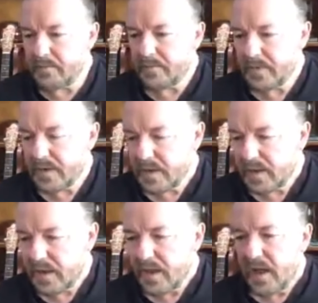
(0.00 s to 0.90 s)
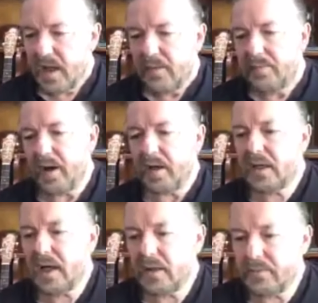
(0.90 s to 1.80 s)
to do.
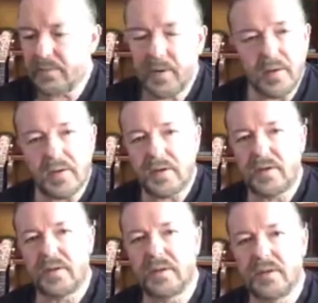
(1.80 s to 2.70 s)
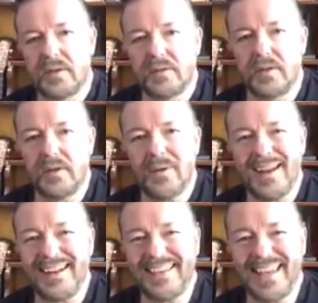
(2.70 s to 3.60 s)
Um, but I can't be
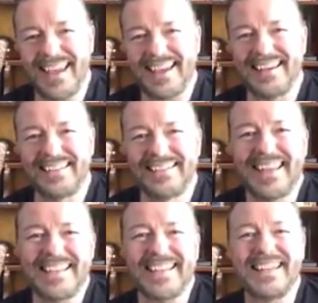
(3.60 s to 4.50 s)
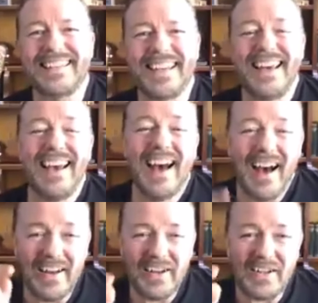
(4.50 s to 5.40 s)
bothered to do
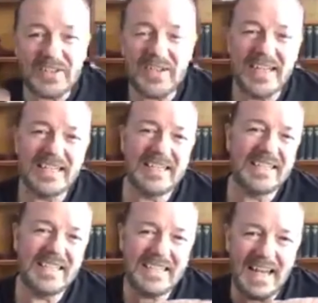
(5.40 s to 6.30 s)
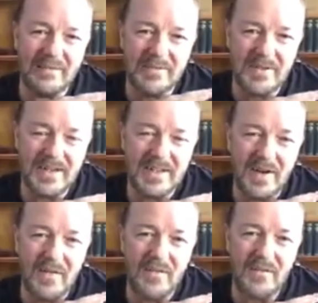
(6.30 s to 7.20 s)
anything. This is the, I like
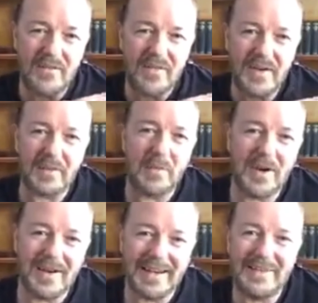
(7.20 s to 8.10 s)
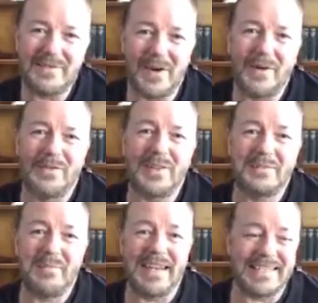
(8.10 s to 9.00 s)
doing this because there's absolutely no
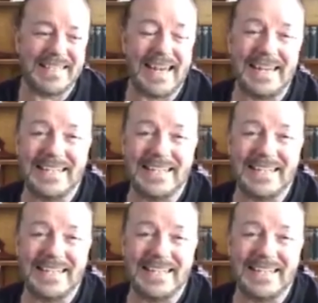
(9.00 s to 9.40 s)
fucking work